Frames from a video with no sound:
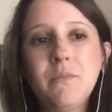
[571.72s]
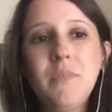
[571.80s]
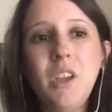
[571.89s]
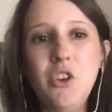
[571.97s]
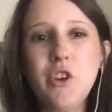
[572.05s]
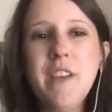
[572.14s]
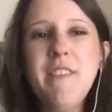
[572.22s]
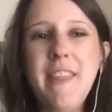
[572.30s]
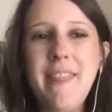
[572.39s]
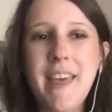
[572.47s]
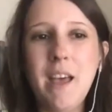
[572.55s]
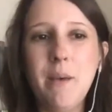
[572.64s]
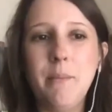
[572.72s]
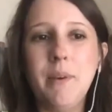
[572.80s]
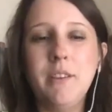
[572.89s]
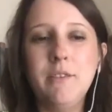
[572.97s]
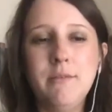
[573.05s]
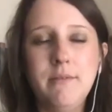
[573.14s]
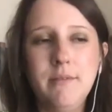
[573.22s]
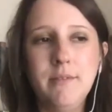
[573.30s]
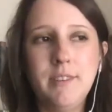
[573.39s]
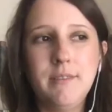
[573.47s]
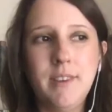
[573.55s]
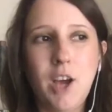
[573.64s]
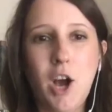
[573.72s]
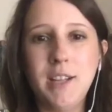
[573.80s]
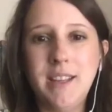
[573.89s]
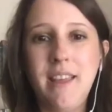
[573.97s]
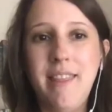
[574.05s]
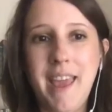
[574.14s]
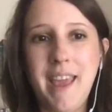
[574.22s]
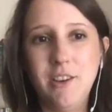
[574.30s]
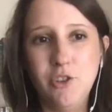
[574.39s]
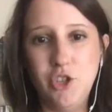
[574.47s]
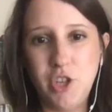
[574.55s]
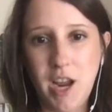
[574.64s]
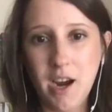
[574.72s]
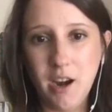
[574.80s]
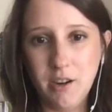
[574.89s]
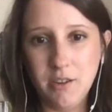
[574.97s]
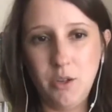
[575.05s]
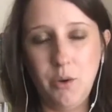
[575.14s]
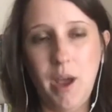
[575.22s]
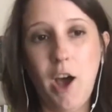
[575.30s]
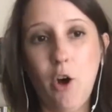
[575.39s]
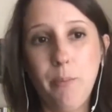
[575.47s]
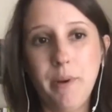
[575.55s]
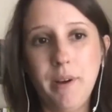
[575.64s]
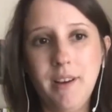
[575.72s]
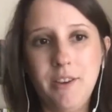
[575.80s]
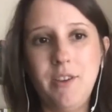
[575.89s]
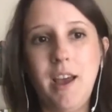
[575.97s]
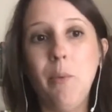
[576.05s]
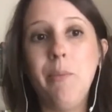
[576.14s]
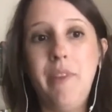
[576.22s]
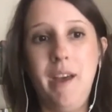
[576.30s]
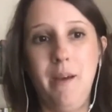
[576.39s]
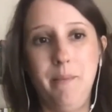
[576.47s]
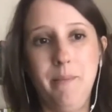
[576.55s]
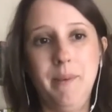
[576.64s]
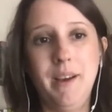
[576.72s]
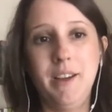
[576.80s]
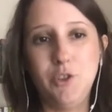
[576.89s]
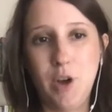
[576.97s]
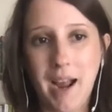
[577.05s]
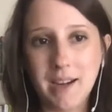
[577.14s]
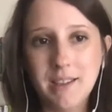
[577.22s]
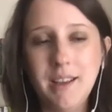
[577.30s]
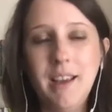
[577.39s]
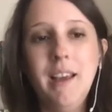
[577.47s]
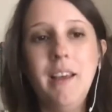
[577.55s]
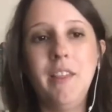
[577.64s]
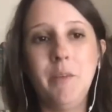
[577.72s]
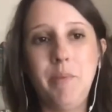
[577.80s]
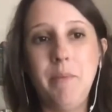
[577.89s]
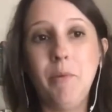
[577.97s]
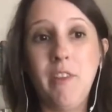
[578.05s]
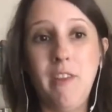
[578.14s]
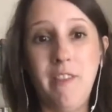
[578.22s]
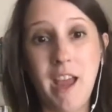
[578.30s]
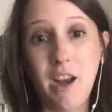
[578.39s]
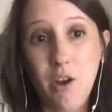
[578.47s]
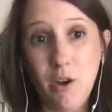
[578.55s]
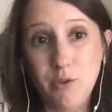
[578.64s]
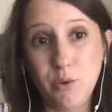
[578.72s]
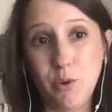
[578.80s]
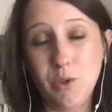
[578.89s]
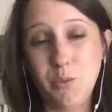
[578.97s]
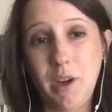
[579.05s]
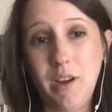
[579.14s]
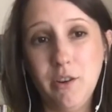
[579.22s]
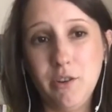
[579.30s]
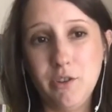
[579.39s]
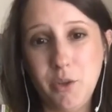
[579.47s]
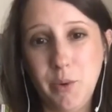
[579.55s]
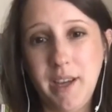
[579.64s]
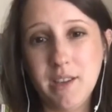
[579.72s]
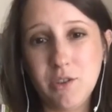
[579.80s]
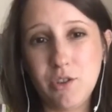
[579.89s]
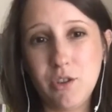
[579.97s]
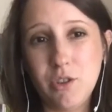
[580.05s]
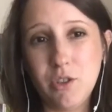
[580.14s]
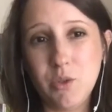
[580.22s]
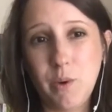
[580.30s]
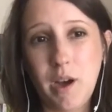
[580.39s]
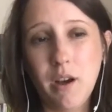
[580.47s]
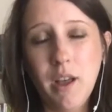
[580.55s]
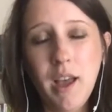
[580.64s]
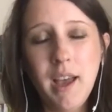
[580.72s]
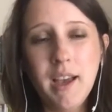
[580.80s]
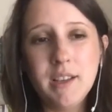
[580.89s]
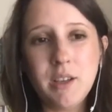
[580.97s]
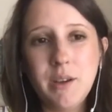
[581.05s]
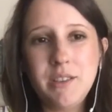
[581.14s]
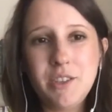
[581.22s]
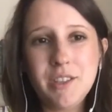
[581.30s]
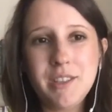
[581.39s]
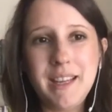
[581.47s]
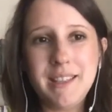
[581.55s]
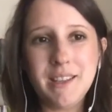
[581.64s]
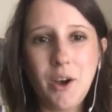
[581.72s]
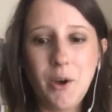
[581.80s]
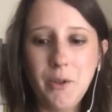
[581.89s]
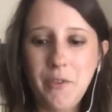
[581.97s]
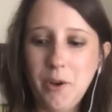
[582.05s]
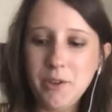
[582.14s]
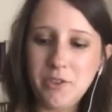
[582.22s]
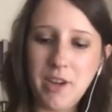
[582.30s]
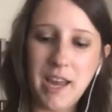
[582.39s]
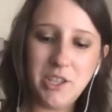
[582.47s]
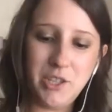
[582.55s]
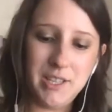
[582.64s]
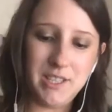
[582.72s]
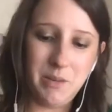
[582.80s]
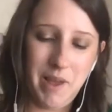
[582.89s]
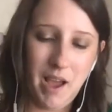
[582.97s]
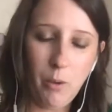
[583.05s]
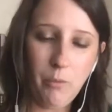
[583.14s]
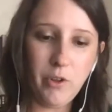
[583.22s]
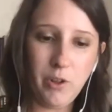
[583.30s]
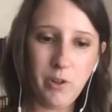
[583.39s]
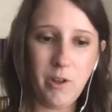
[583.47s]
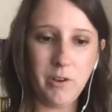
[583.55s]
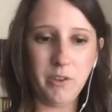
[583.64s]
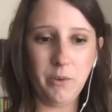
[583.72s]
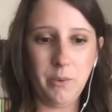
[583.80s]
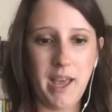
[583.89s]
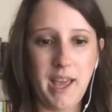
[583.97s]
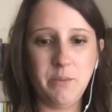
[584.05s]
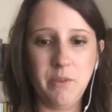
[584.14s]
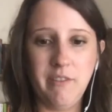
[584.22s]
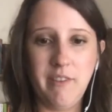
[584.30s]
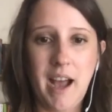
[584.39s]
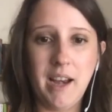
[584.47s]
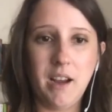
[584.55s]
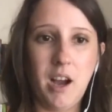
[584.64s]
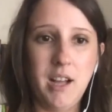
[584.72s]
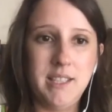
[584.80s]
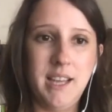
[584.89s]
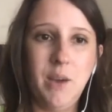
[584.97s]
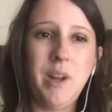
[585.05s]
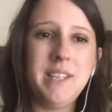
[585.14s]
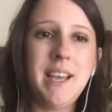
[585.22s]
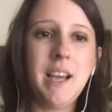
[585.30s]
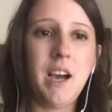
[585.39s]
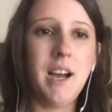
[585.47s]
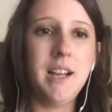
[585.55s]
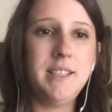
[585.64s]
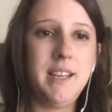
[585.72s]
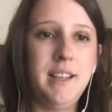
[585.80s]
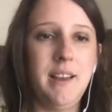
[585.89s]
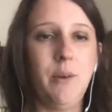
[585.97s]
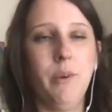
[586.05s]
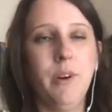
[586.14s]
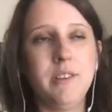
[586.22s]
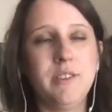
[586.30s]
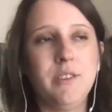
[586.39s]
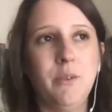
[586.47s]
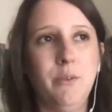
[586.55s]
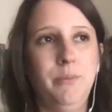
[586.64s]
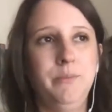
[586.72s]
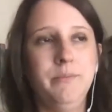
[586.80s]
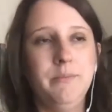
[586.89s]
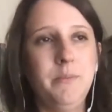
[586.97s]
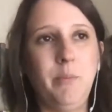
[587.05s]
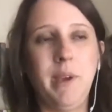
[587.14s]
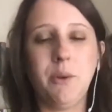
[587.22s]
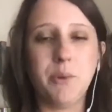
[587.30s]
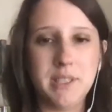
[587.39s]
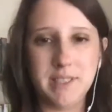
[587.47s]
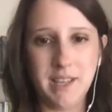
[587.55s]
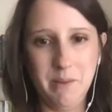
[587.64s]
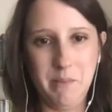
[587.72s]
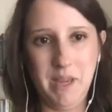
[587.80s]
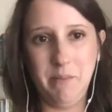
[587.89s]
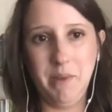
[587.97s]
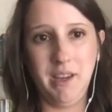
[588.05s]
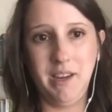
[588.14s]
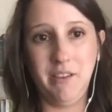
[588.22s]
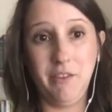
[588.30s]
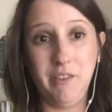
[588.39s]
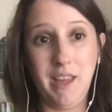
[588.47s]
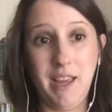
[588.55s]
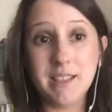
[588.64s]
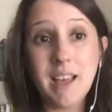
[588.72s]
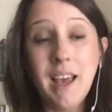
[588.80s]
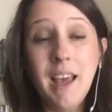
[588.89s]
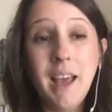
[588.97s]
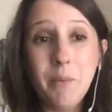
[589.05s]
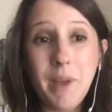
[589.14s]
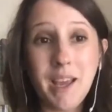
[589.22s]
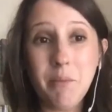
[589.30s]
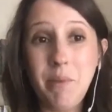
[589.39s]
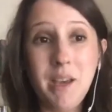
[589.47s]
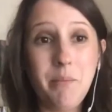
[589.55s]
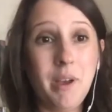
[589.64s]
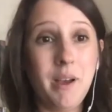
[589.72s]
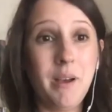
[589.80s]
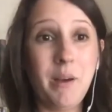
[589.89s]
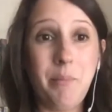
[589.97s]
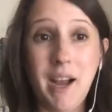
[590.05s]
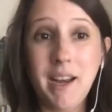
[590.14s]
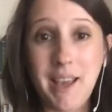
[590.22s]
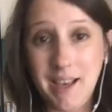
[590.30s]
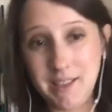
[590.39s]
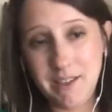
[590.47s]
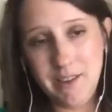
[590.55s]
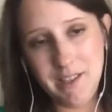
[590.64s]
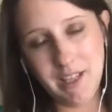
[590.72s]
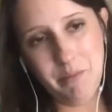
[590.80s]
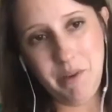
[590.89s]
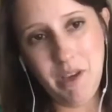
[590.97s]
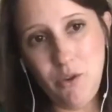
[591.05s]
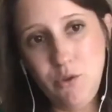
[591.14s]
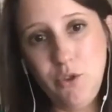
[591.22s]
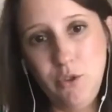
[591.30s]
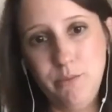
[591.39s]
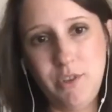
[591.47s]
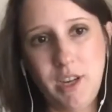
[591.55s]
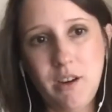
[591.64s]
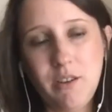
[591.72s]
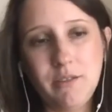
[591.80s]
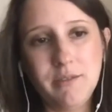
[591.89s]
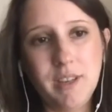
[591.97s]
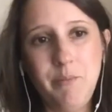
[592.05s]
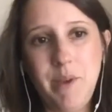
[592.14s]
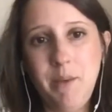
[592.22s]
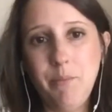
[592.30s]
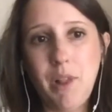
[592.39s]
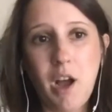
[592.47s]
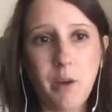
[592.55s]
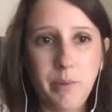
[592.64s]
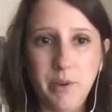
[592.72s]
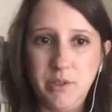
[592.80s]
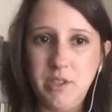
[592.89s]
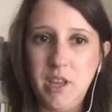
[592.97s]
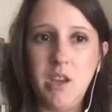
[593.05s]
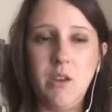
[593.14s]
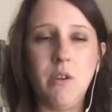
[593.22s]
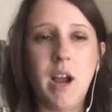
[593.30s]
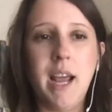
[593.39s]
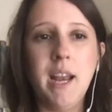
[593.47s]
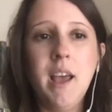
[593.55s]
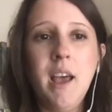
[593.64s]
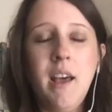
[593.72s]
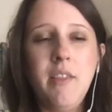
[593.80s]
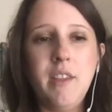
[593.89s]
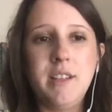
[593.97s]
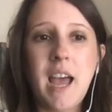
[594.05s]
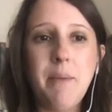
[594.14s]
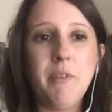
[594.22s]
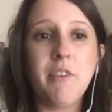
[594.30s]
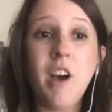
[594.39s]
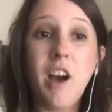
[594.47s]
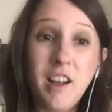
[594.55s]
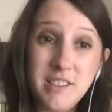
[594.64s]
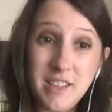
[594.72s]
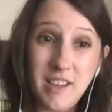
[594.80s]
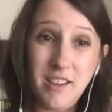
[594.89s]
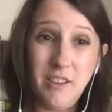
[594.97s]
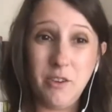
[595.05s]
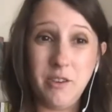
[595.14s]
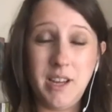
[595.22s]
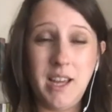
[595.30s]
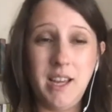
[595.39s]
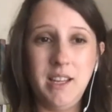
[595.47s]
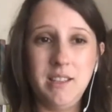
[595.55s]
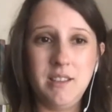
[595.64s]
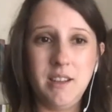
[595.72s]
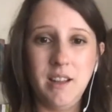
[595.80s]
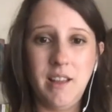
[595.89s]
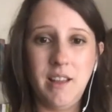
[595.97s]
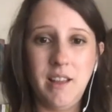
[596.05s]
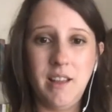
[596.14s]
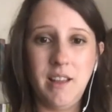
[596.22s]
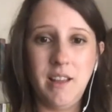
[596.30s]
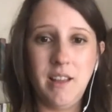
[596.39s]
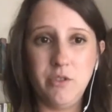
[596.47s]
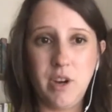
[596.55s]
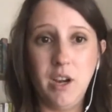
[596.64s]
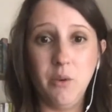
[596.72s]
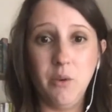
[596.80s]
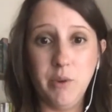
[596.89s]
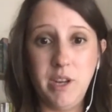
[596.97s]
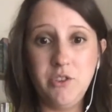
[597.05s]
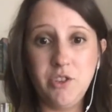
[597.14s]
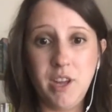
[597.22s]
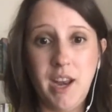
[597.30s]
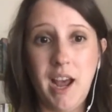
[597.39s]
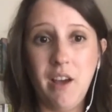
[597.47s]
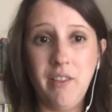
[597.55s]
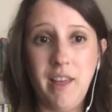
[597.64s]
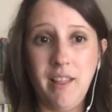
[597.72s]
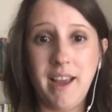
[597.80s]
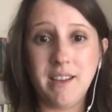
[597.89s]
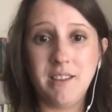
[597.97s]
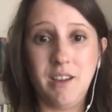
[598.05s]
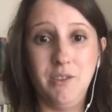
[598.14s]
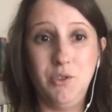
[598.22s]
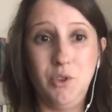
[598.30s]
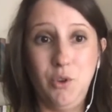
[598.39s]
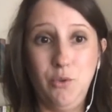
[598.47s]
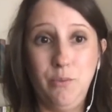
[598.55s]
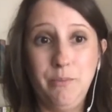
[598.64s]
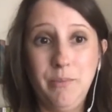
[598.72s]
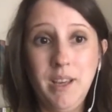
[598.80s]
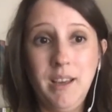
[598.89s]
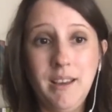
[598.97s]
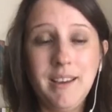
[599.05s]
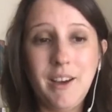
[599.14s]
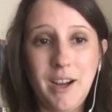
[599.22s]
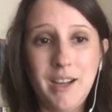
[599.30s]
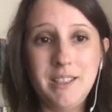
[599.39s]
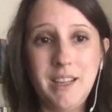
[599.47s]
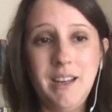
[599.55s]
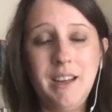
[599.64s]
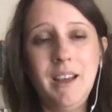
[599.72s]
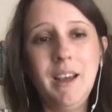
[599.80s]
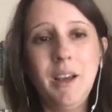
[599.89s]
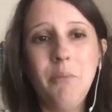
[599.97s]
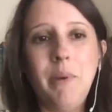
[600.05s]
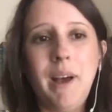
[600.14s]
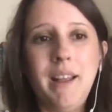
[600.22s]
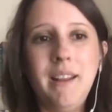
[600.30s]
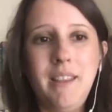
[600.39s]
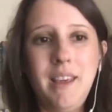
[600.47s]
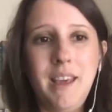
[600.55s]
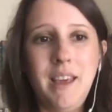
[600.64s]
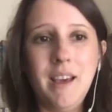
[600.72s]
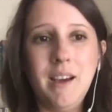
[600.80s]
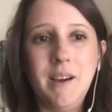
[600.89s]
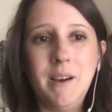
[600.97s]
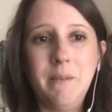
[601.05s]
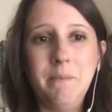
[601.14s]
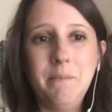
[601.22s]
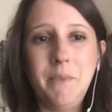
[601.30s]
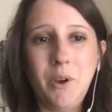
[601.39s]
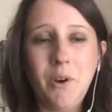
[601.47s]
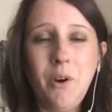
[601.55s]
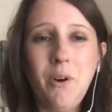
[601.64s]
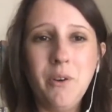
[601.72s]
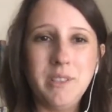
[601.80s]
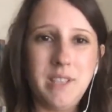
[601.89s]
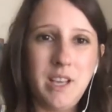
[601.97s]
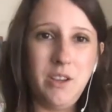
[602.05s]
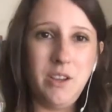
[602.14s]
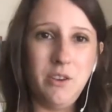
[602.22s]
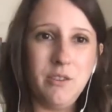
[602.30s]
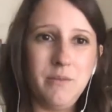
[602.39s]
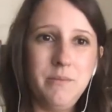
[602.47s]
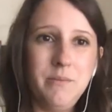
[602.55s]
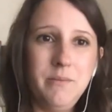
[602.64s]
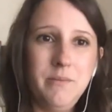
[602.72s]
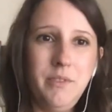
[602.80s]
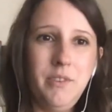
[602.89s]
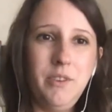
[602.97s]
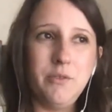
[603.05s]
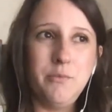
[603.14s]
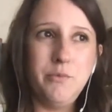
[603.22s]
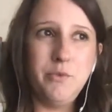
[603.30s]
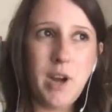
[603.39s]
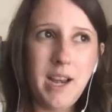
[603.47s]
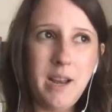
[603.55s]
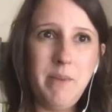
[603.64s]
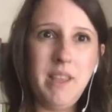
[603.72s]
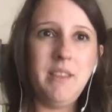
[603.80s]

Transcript: you're giving them content they can share to help them attract the people that they know towards what you're doing as a church as well. So the whole strategy is to be helpful along the way, to provide content. And when I say content, that word is so ubiquitous and can mean a million different things. It could be a podcast series. It could be a YouTube channel. It could be blog posts that you write. The type of content you create needs to align with who you're trying to reach and how they like to consume content, but the goal is that you're trying to meet their